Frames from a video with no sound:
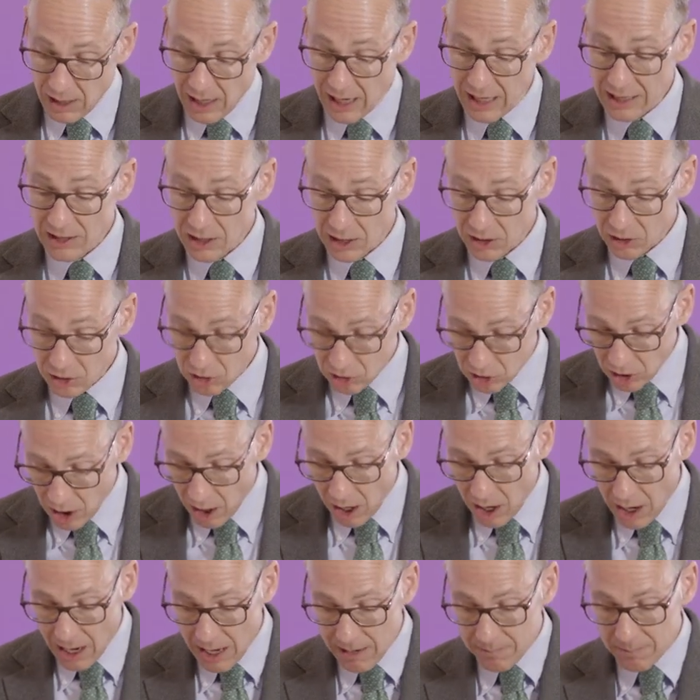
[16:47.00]
it is
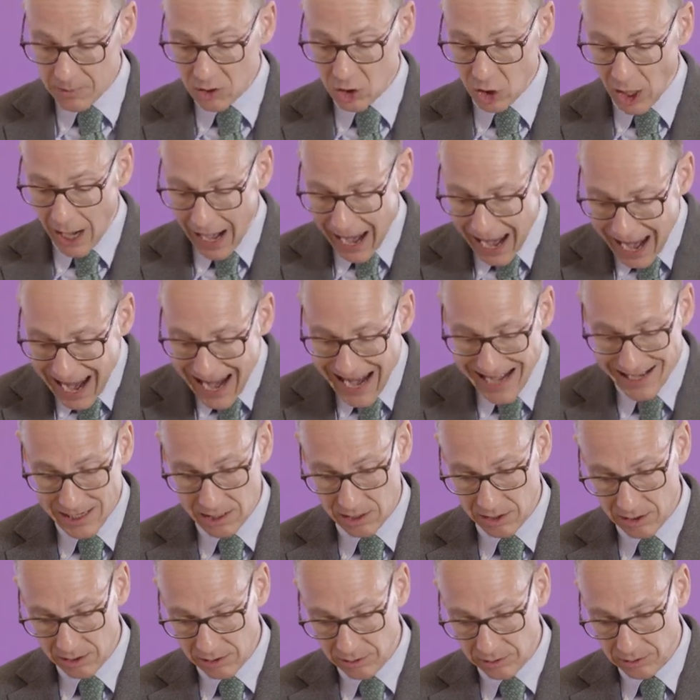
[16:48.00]
time to
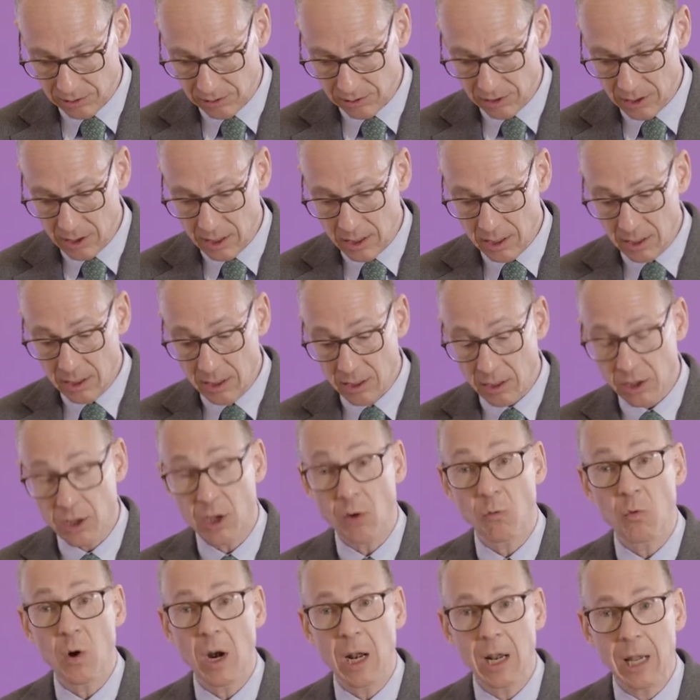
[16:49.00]
end
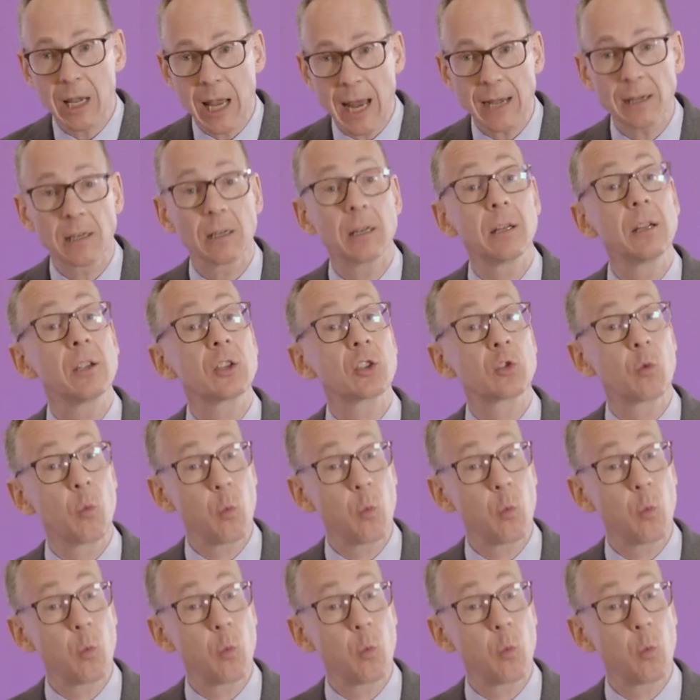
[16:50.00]
the relentless